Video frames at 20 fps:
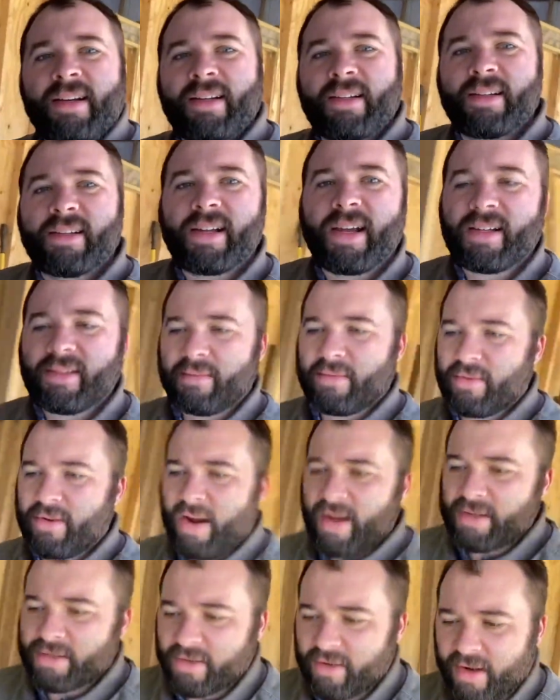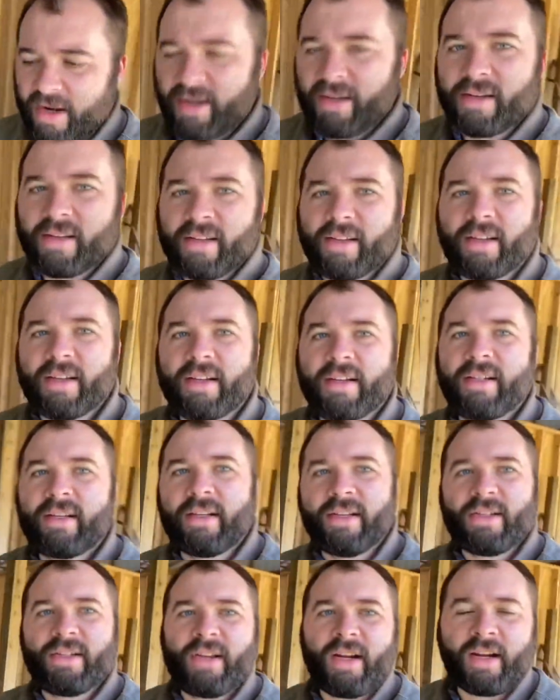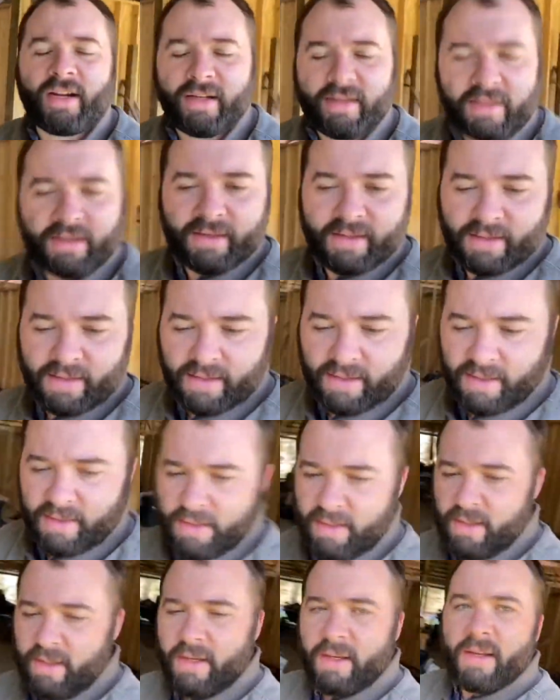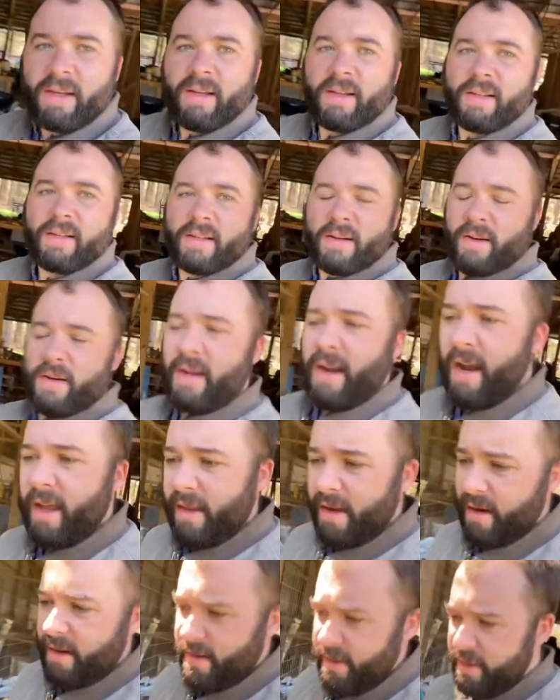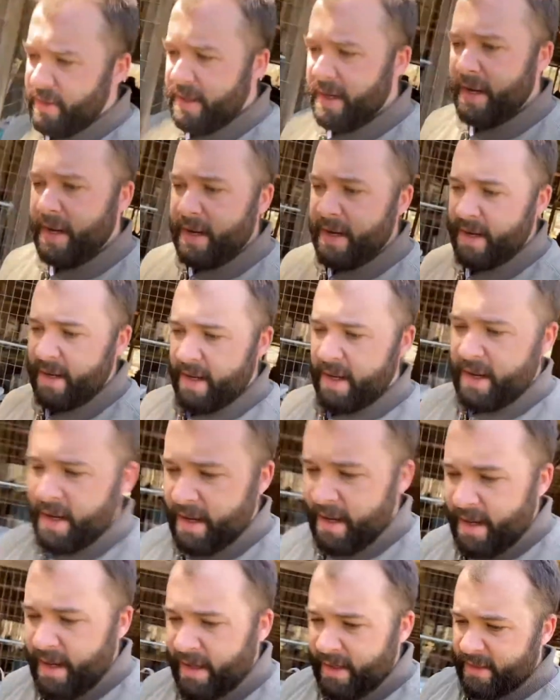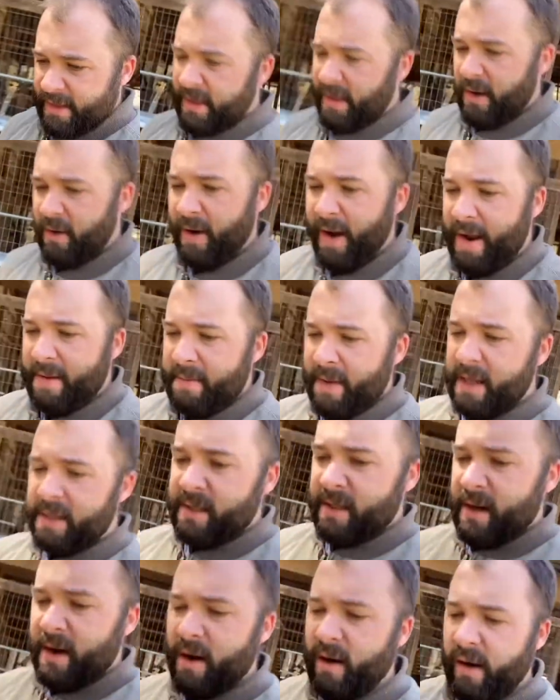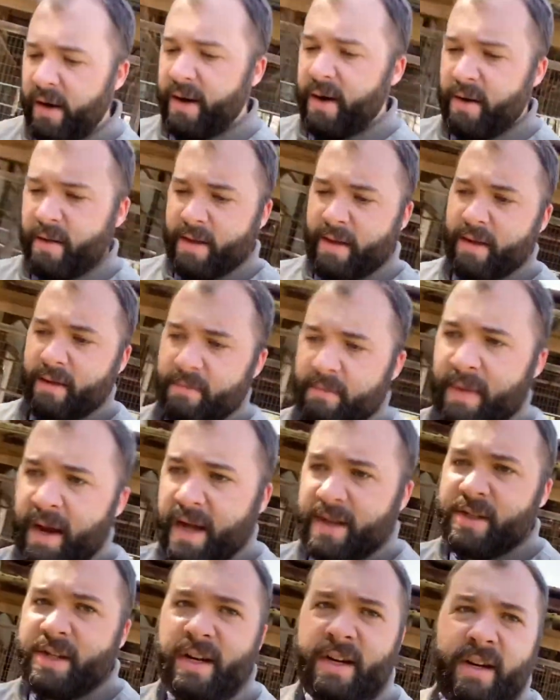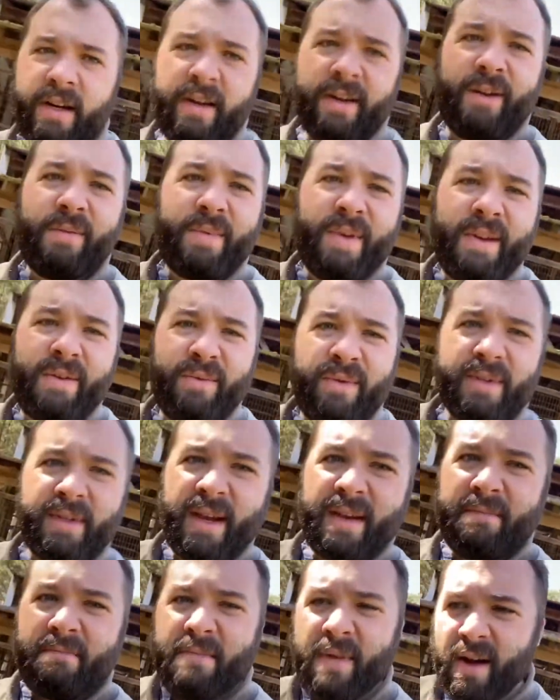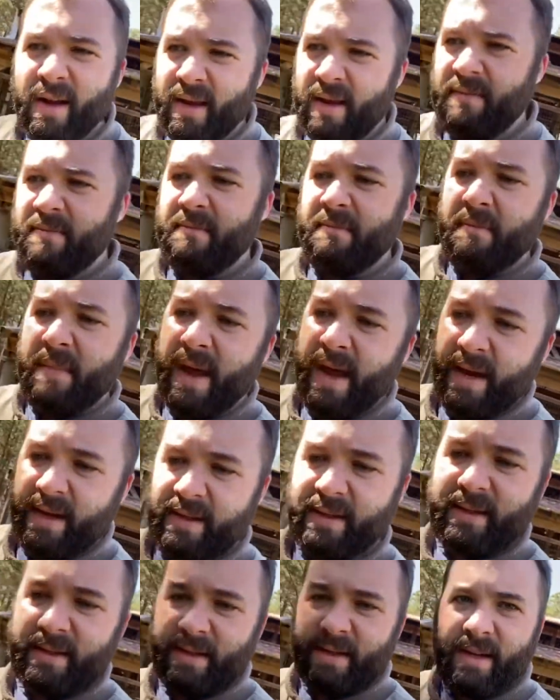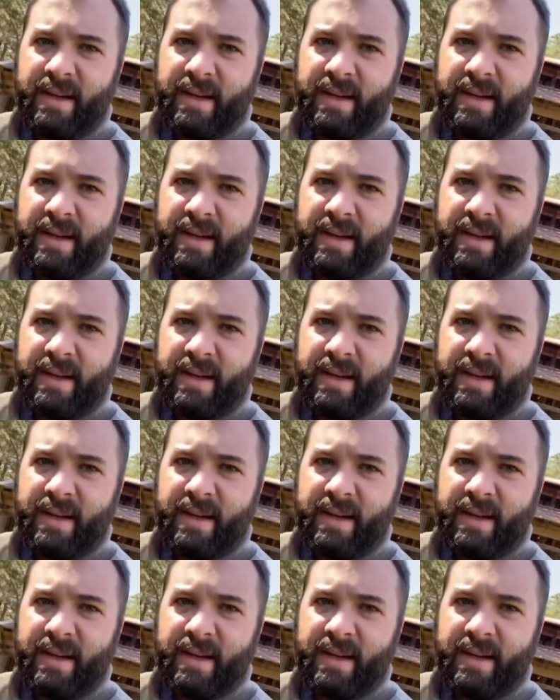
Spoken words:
take some scratch grain to the chickens, show you how they're doing. So I'd mentioned earlier that my chicken coop, it was a muddy mess.